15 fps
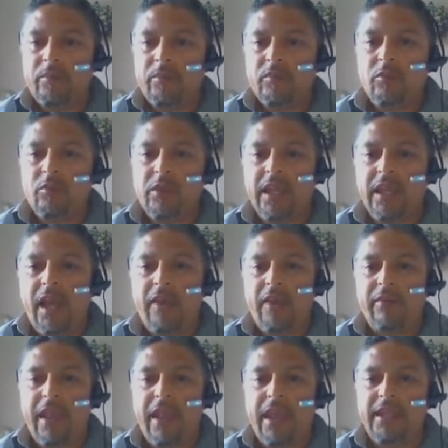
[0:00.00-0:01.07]
So we can
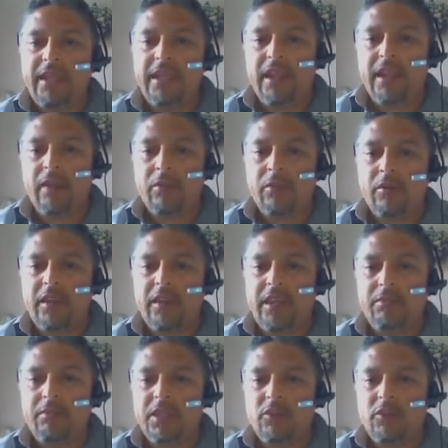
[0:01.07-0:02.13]
have any number
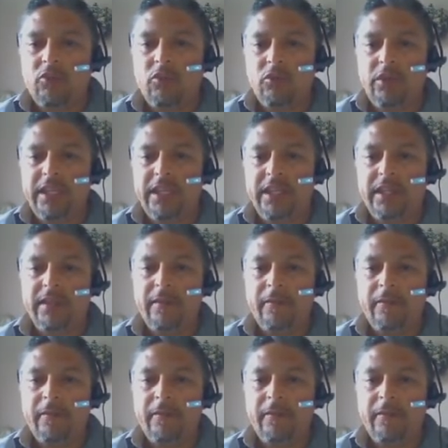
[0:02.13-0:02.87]
in between